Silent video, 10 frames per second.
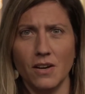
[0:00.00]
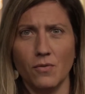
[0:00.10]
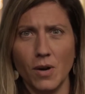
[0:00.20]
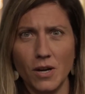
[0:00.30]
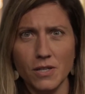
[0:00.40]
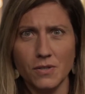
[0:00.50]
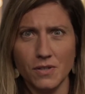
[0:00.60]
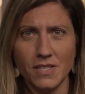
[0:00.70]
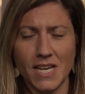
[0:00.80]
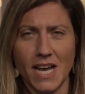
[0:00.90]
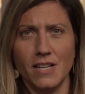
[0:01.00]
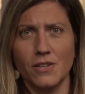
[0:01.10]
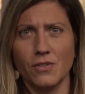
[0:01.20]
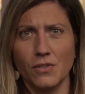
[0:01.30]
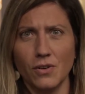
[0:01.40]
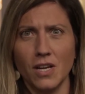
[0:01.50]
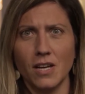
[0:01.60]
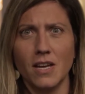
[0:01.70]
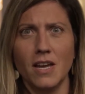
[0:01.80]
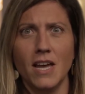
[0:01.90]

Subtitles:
of where a student is at in their learning